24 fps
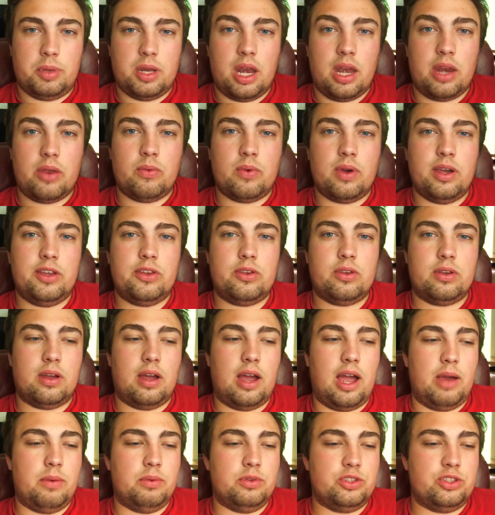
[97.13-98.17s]
But anyways,
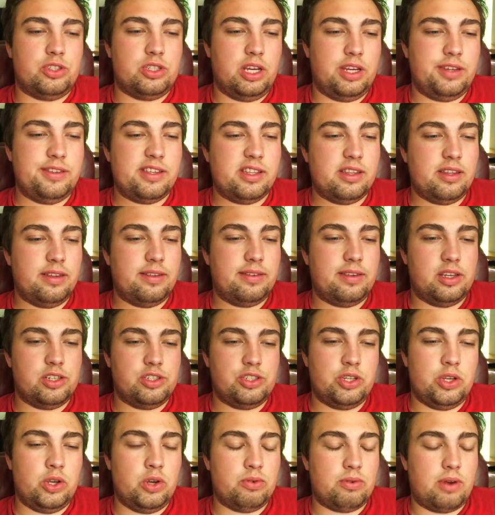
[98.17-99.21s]
I was chasing this
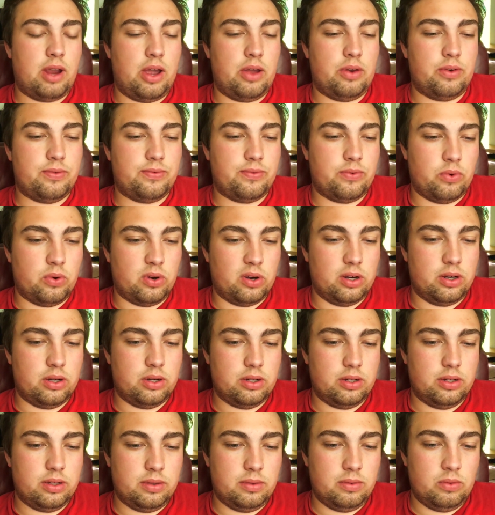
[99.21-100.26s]
issue around
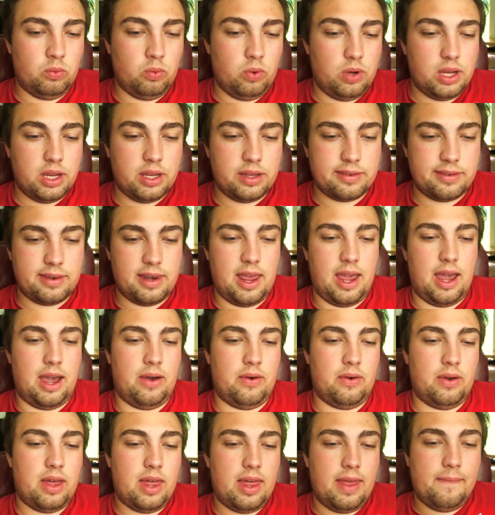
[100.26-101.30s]
for weeks
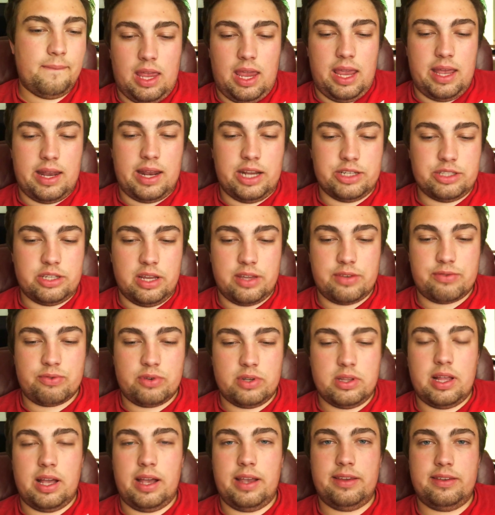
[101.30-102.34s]
now, and I just
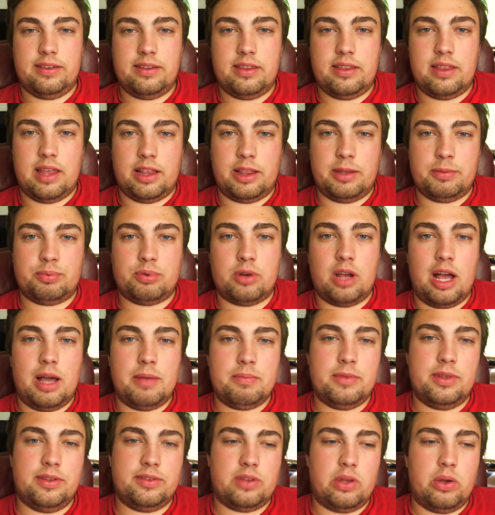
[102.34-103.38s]
realized that the
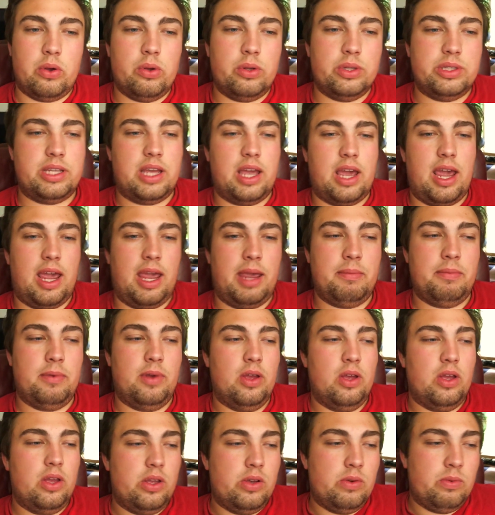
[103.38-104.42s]
problem this whole time
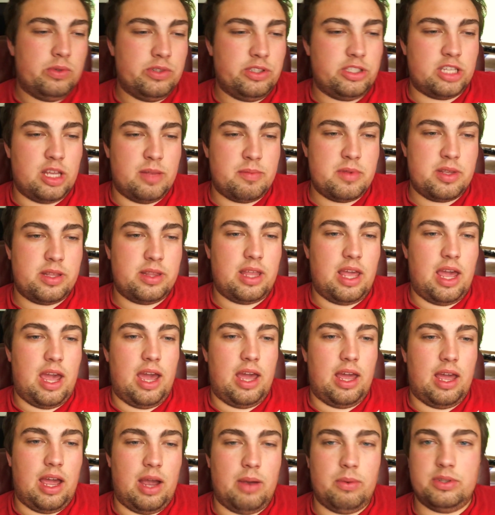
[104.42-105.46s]
was something
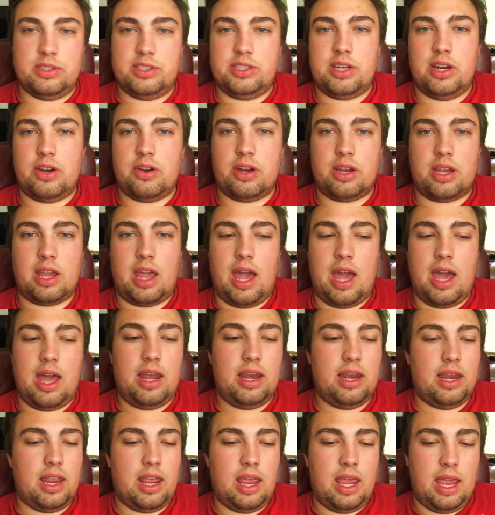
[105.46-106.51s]
that I was staring
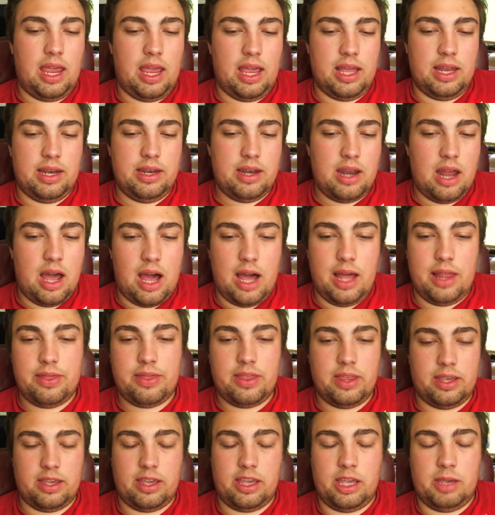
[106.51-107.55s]
at and not
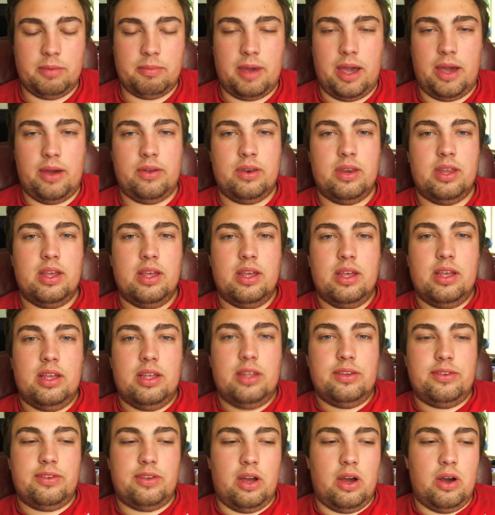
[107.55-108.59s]
thinking about.
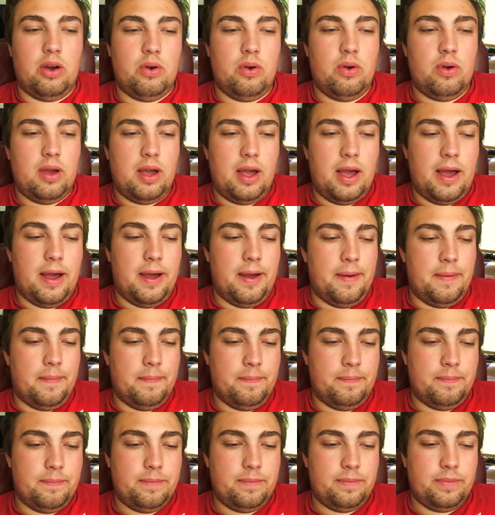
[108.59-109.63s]

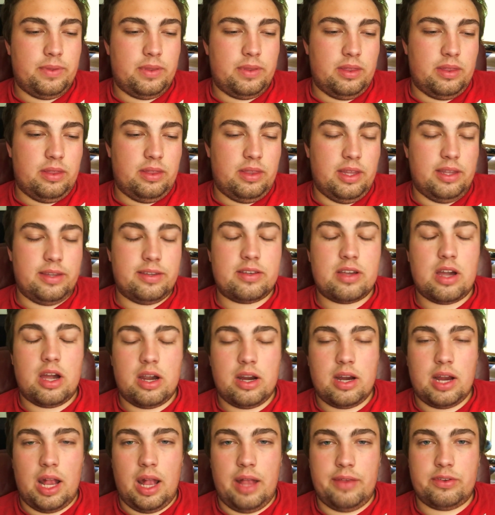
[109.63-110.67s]
So, this
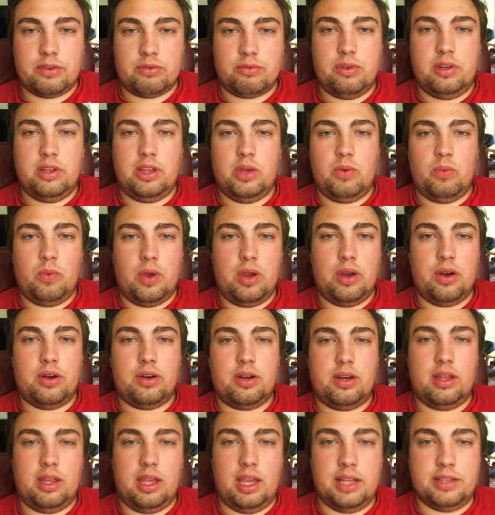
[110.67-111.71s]
car has a really
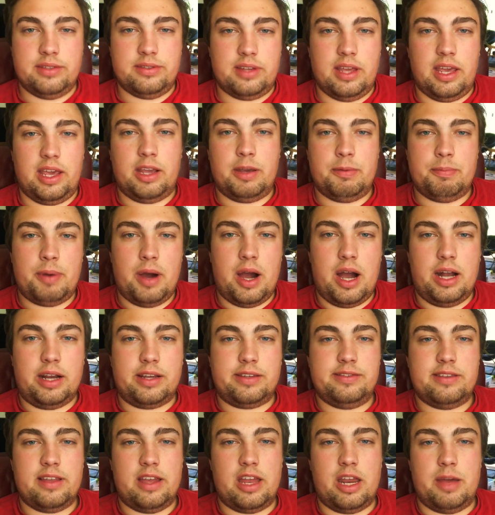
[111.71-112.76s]
weird intake
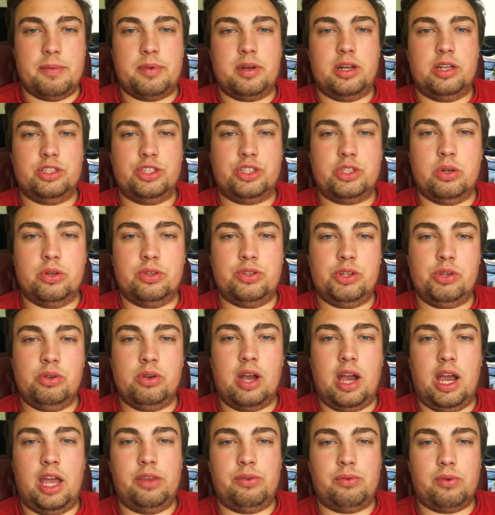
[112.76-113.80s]
box setup, and I'll show it to you
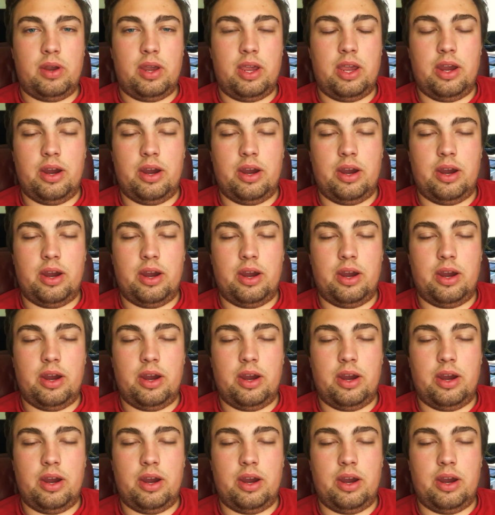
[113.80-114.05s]
guys right